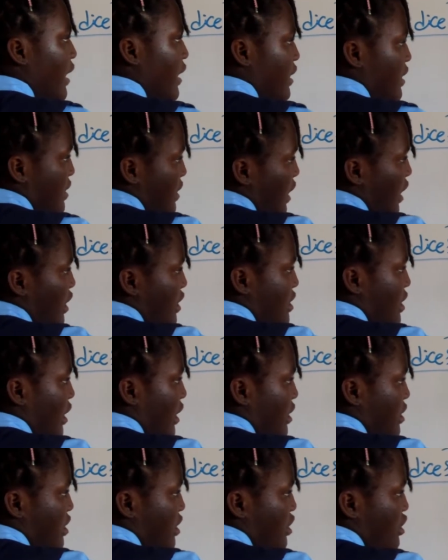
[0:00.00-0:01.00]
n is
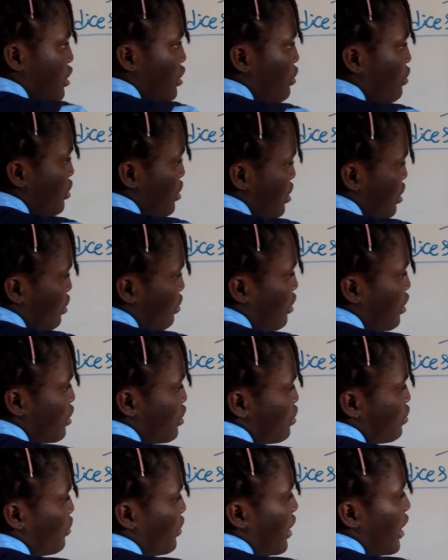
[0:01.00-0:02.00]
outside, it's
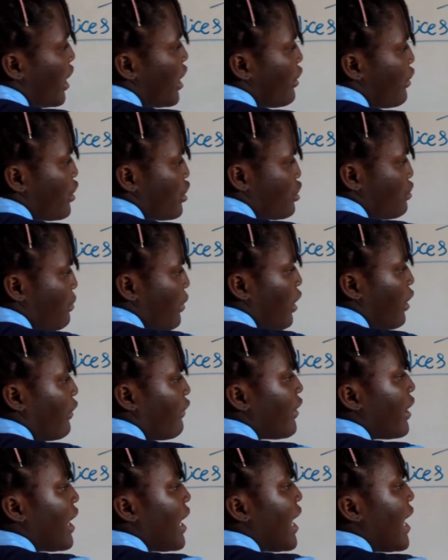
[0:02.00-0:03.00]
equals to A raised to the power
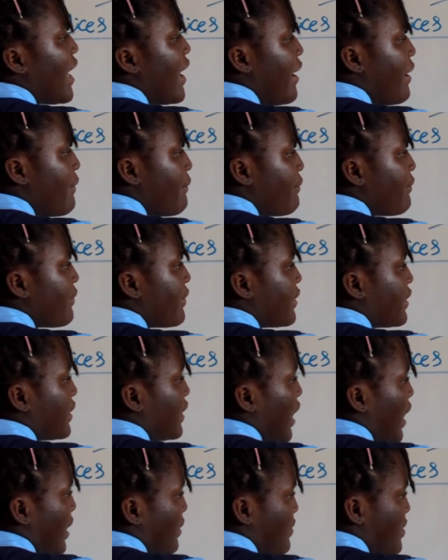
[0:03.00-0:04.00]
of m
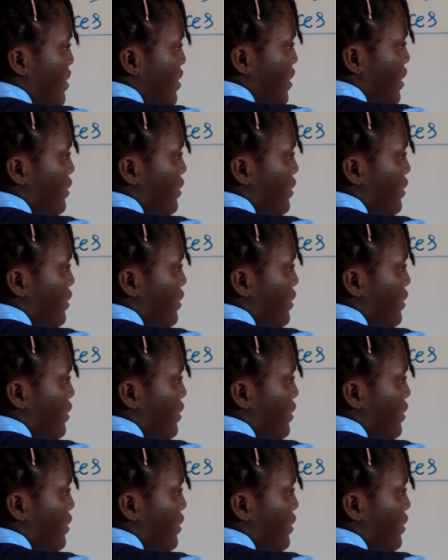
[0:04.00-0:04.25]
times